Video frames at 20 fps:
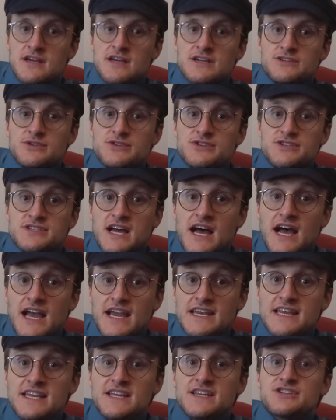
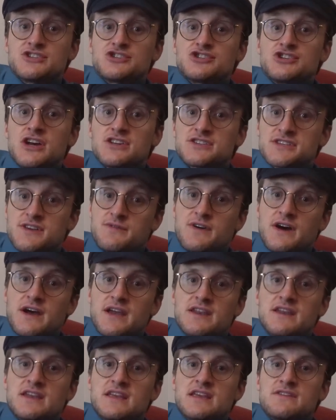Society is
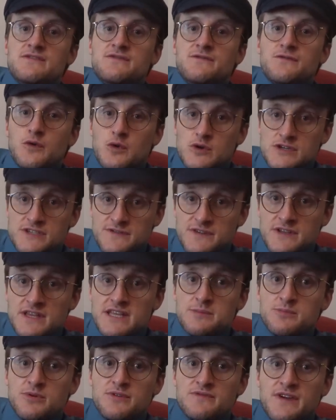justified in forcefully
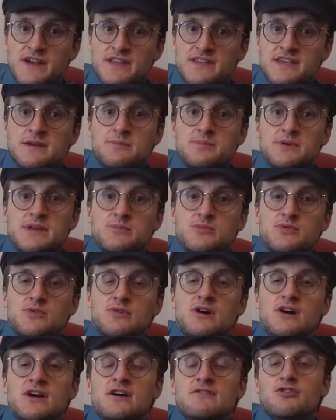preventing
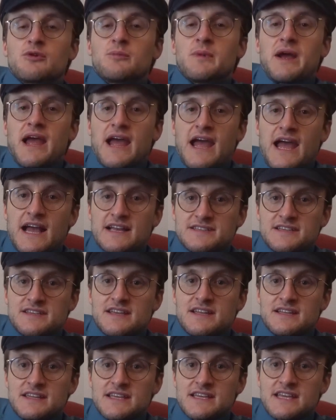people from
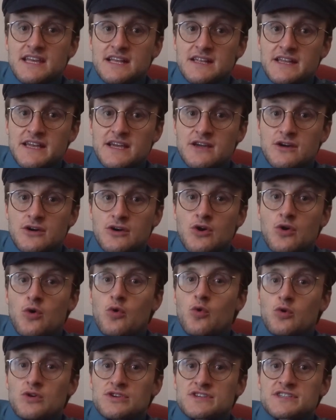accidentally killing
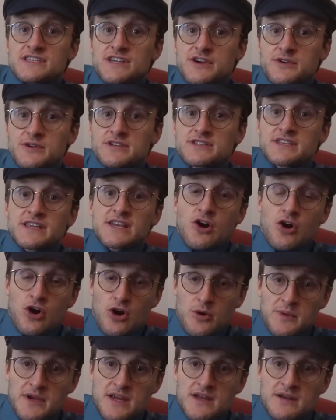or seriously
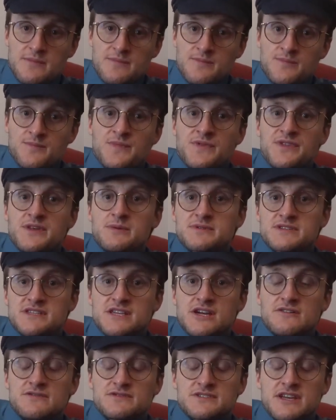harming
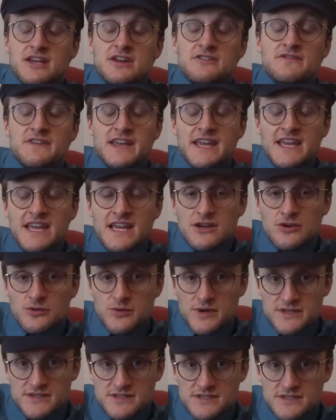themselves out of
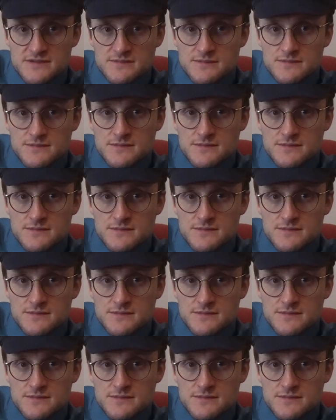ignorance.